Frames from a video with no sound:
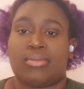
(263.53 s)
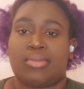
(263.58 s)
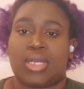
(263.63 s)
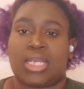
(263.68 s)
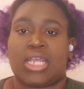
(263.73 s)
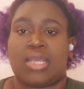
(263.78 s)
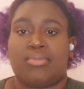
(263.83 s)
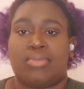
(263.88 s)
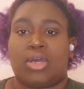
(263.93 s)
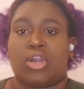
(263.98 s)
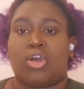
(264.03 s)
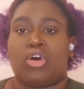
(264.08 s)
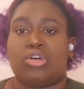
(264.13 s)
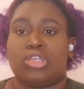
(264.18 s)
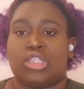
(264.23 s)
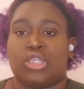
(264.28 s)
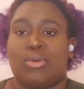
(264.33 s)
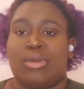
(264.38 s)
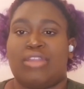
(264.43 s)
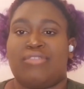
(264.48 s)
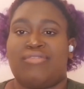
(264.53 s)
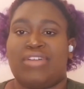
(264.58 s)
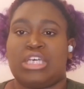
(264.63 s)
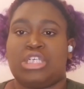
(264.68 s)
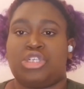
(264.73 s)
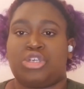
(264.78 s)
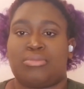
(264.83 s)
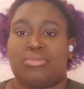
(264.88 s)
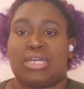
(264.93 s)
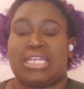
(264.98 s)
but also invest your
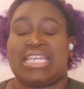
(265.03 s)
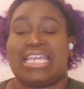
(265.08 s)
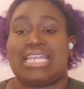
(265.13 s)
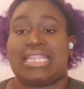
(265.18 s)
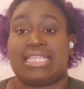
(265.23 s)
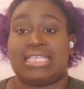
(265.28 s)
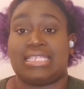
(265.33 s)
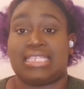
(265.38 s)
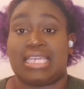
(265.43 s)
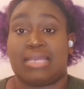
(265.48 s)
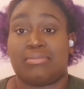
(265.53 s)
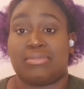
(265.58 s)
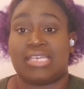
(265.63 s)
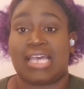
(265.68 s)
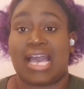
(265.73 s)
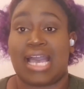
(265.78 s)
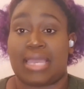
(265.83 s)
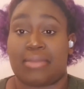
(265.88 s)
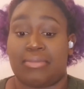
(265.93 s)
money at the same time